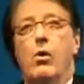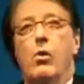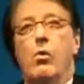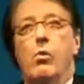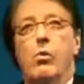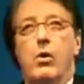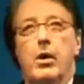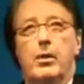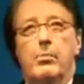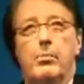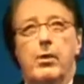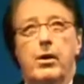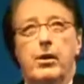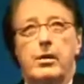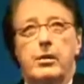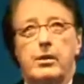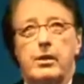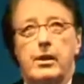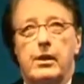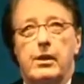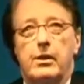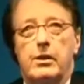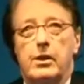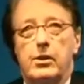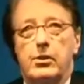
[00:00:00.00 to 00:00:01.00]
what
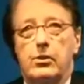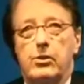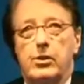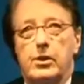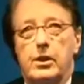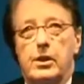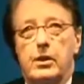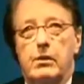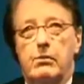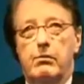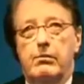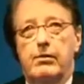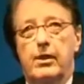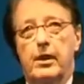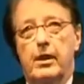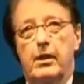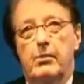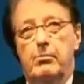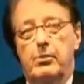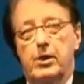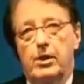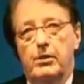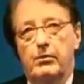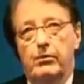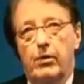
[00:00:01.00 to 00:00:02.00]
about the use of
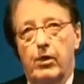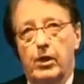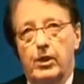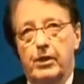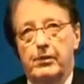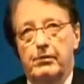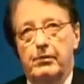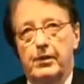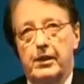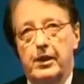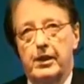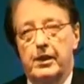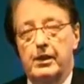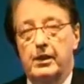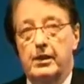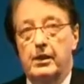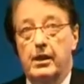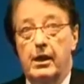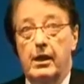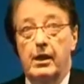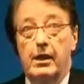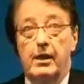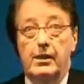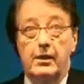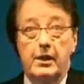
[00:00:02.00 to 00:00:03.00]

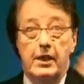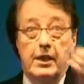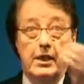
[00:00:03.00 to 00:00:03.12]
bisphosphonates